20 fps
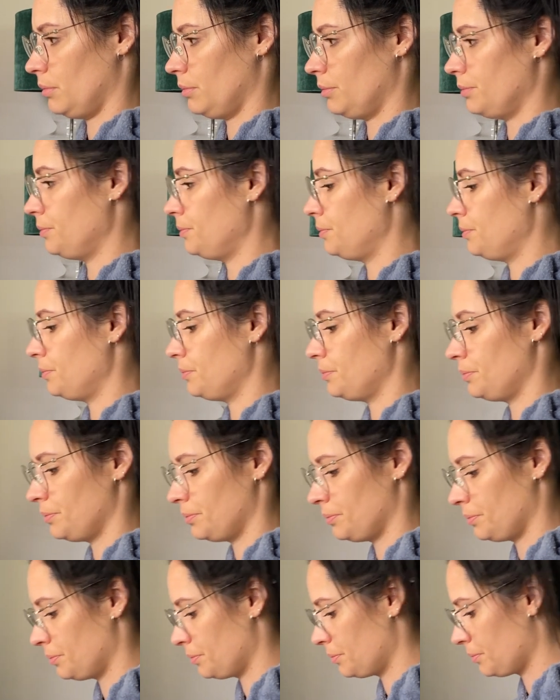
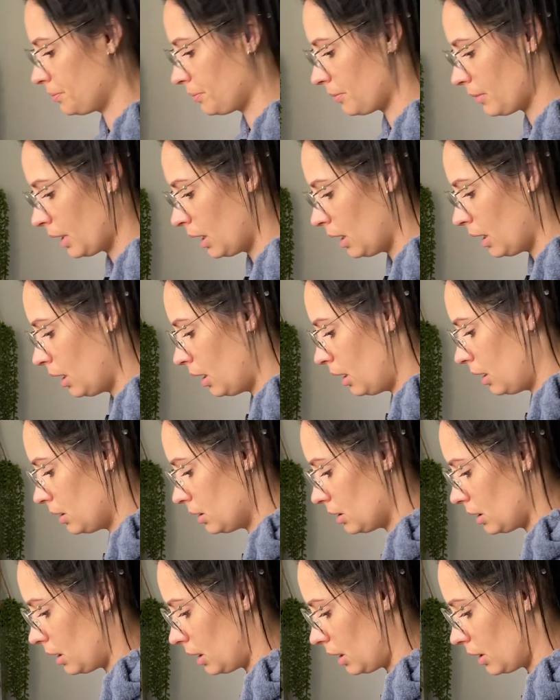So
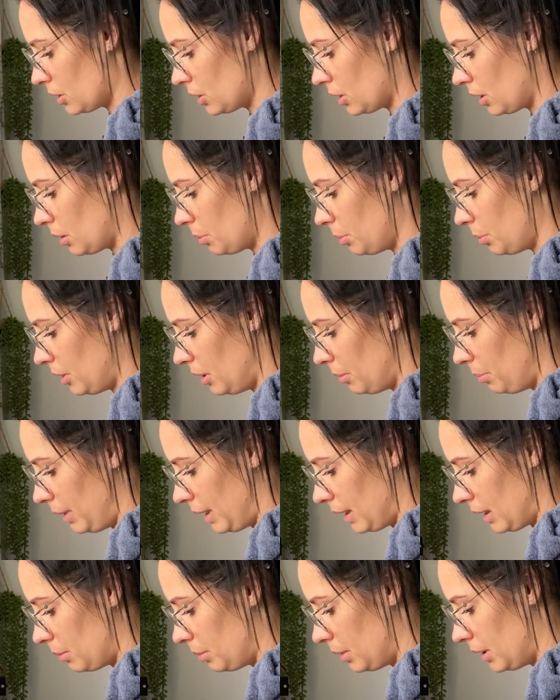I actually got to pull it
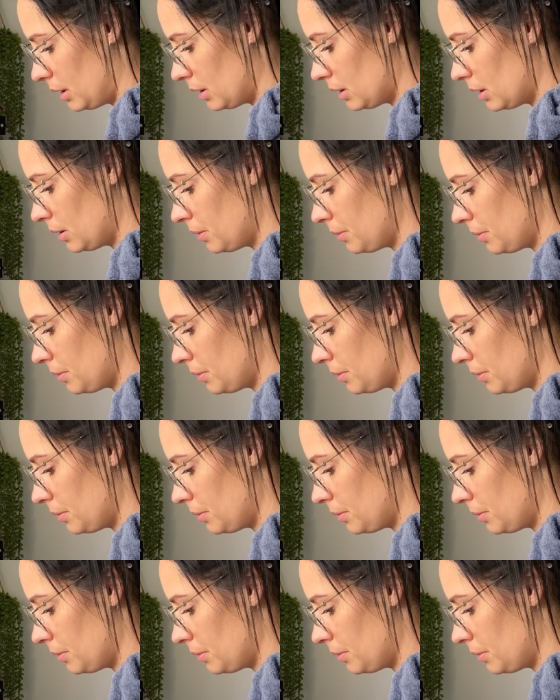back a bit.